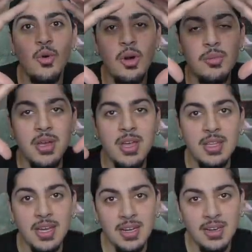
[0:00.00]

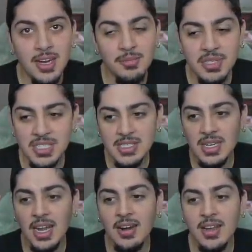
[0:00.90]
orb that encompasses
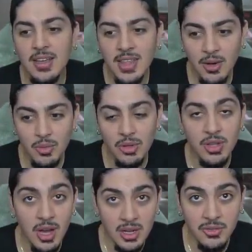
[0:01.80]
an area that will
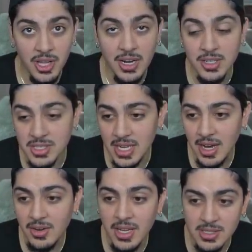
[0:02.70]
knock flyers
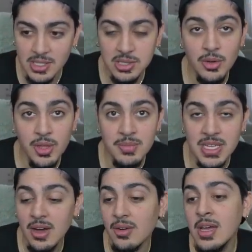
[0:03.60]
down and slow them
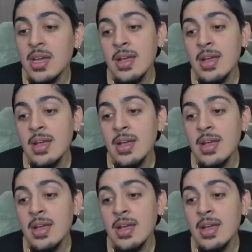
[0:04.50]
down.